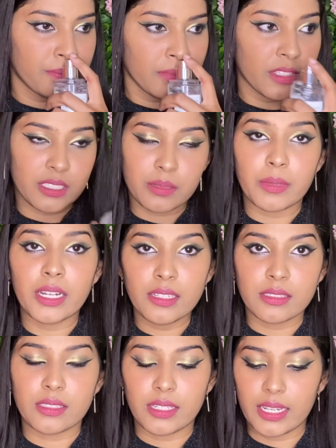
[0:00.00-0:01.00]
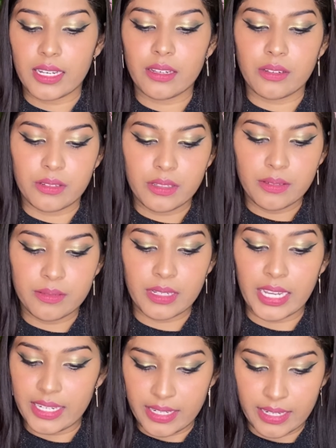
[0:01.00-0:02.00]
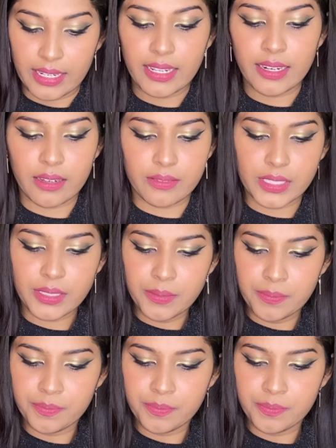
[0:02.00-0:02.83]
The smell is really good. I really love it.